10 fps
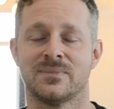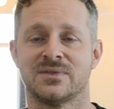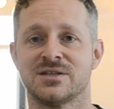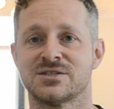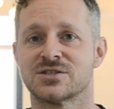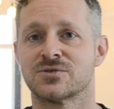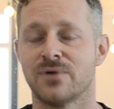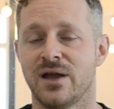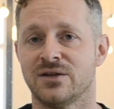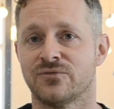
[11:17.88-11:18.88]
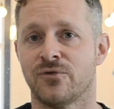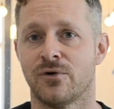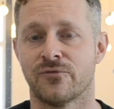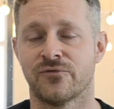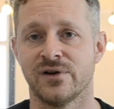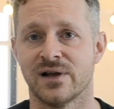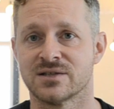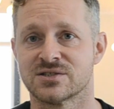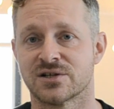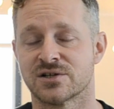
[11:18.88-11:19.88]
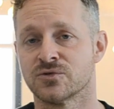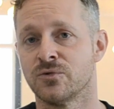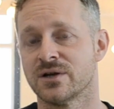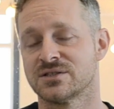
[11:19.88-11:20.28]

This is great for freelancers who